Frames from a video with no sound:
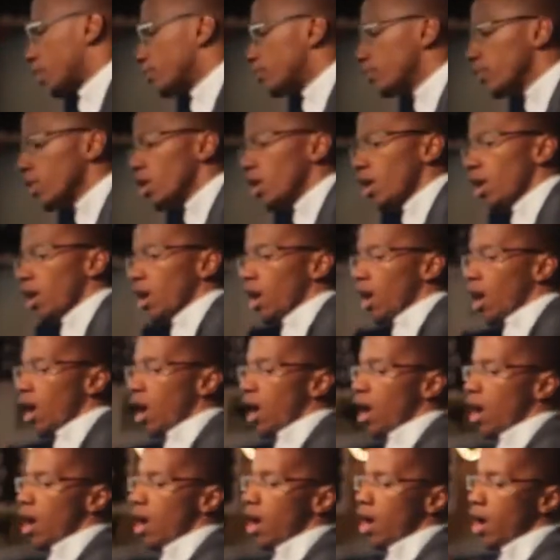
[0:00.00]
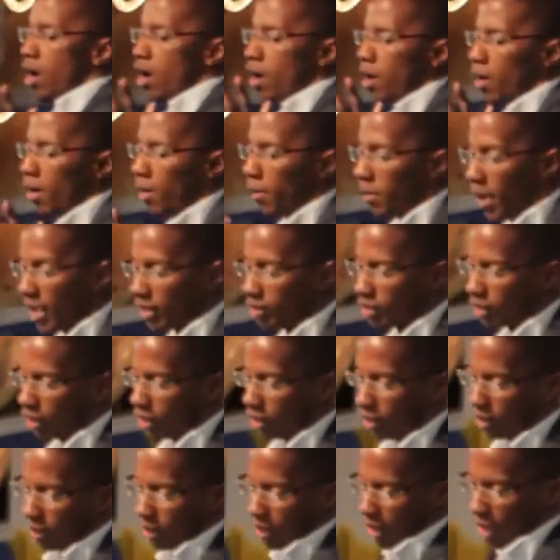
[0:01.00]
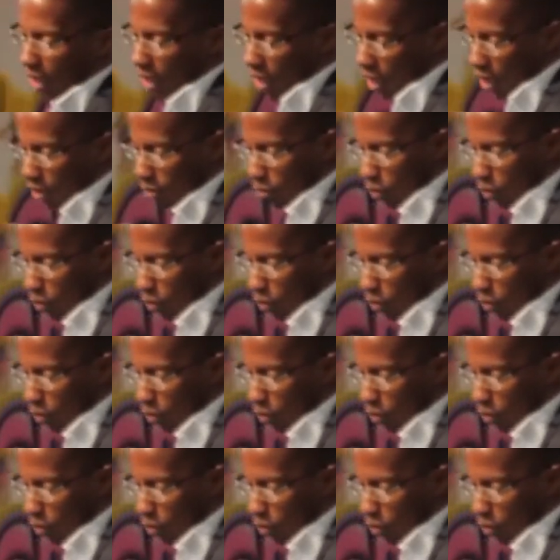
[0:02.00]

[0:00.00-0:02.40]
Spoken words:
a good time. Basically,